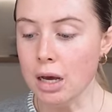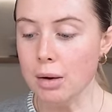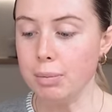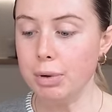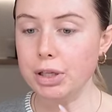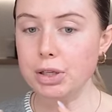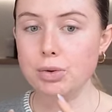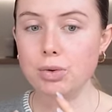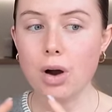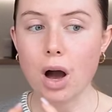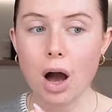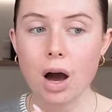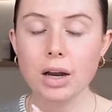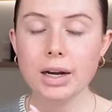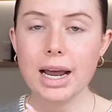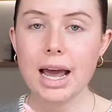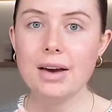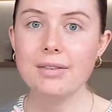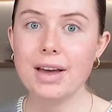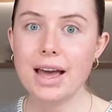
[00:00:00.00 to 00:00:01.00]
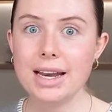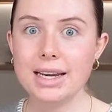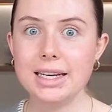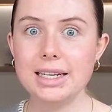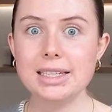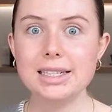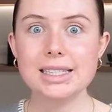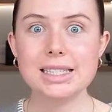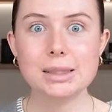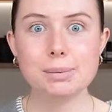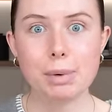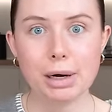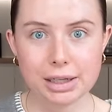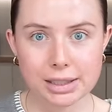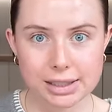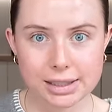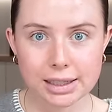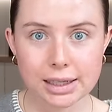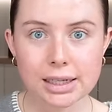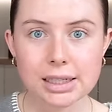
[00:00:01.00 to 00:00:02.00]
but you can't have any
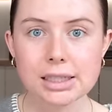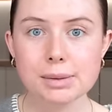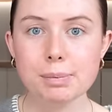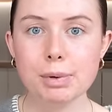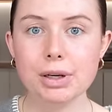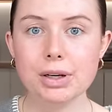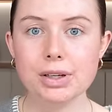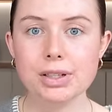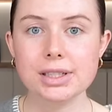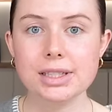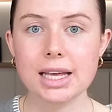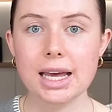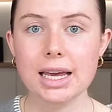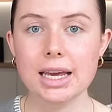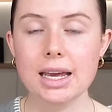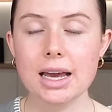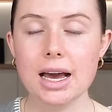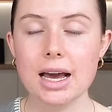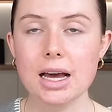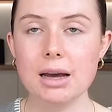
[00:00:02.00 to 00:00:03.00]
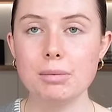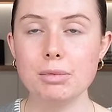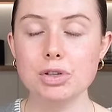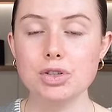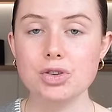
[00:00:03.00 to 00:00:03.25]
spices because they um,